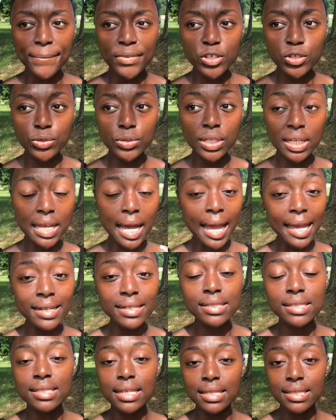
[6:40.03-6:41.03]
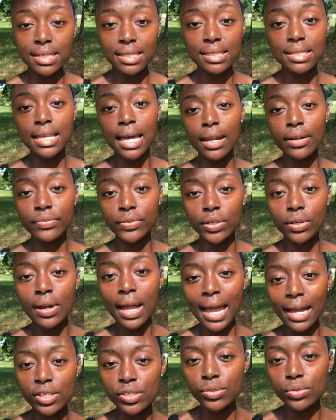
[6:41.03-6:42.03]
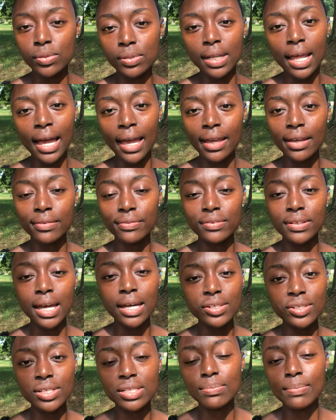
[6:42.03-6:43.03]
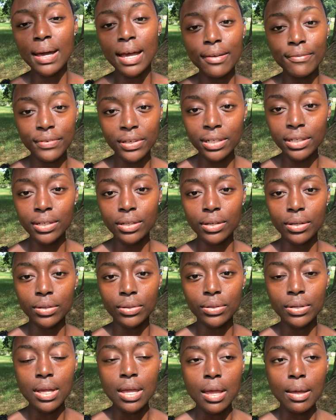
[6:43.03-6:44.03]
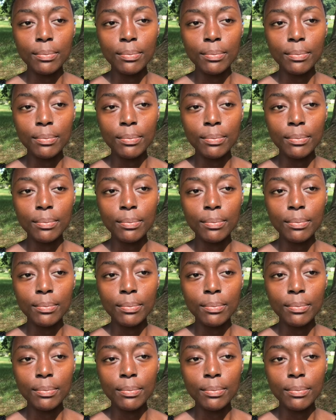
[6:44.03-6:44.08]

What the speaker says: the guidance that's inside of your actual life, not just my video,